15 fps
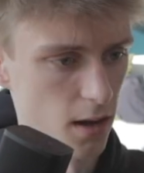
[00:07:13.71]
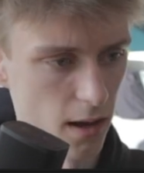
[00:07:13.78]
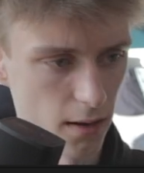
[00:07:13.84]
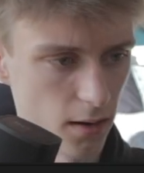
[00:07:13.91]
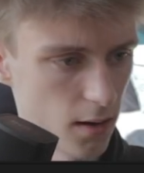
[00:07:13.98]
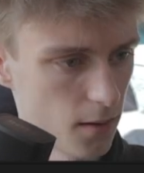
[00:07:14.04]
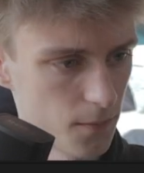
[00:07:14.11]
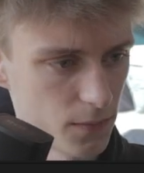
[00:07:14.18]

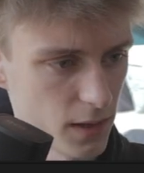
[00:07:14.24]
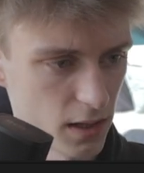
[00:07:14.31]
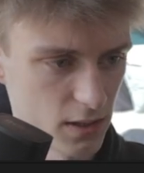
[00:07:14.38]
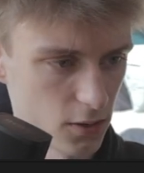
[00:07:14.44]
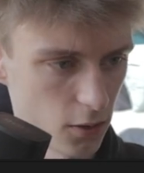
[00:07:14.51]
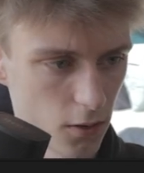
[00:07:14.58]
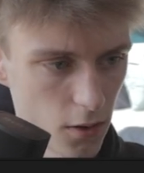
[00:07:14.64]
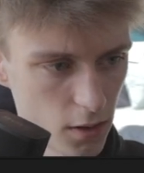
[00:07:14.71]
And that's
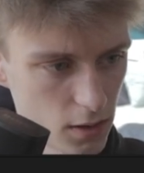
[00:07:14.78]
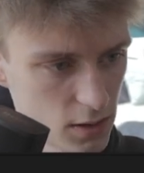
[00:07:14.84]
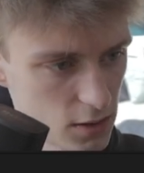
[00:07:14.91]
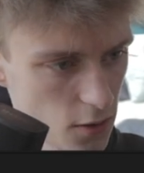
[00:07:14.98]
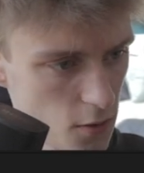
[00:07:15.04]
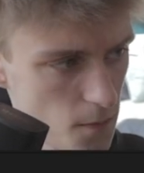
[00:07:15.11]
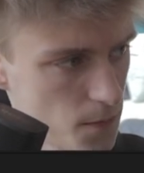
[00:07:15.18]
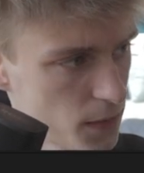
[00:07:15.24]
not good.
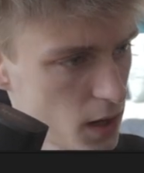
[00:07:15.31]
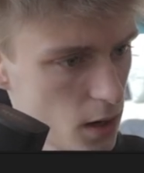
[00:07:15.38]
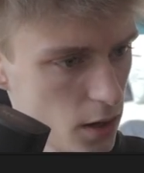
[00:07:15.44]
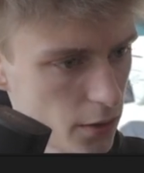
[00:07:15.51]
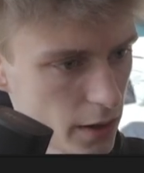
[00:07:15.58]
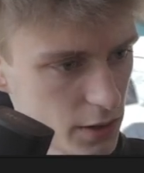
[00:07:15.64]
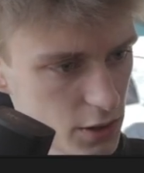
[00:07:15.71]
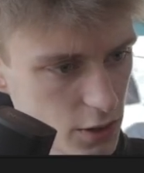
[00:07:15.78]
So
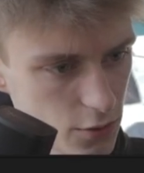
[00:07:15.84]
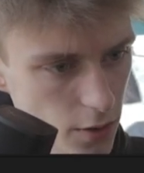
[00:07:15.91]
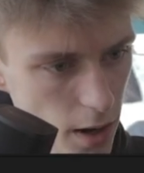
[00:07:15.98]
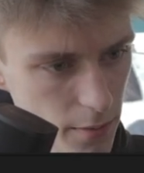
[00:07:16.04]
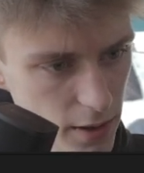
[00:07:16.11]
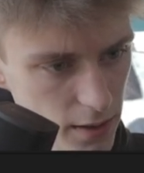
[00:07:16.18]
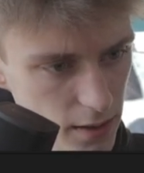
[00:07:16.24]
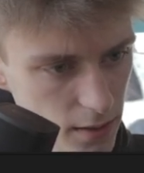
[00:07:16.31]
you can just
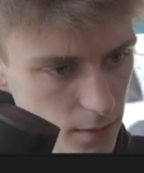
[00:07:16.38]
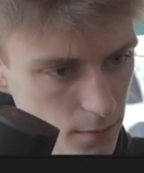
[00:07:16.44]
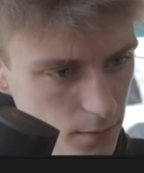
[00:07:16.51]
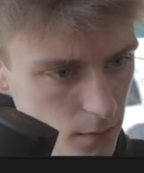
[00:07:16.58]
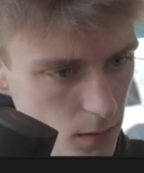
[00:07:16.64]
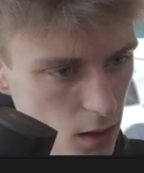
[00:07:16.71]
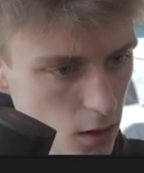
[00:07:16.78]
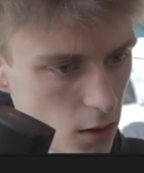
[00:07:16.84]
grab it,
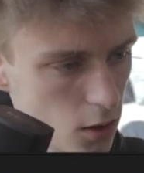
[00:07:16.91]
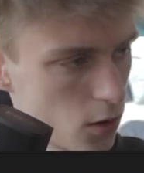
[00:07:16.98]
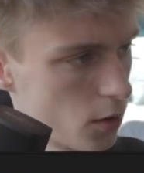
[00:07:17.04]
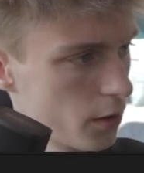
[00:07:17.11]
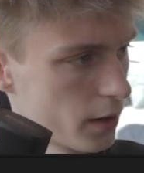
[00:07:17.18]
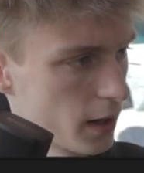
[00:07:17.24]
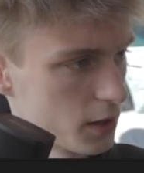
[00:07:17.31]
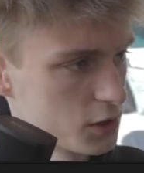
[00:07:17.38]

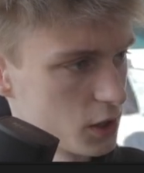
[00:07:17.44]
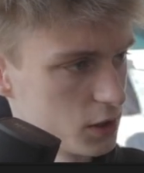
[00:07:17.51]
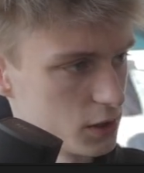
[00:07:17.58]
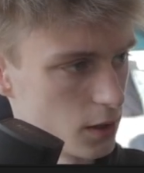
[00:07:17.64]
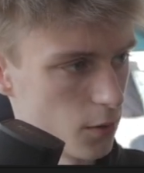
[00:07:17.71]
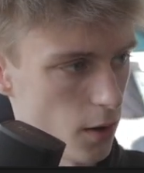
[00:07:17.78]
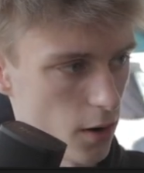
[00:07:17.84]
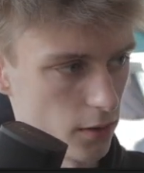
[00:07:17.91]
or you can change
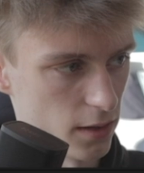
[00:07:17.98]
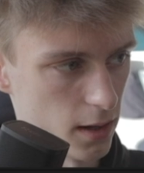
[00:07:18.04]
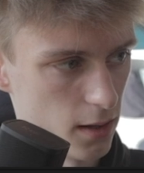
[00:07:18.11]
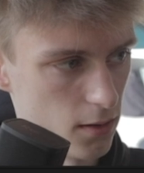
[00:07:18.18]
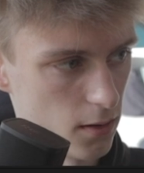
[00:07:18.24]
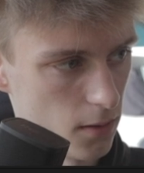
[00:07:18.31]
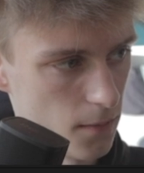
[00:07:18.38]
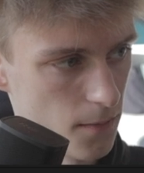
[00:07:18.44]
it around
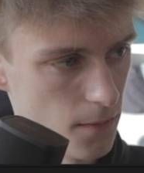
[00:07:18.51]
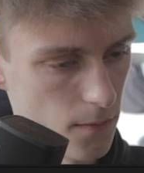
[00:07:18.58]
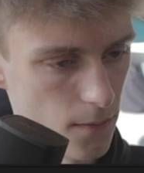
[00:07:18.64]
here.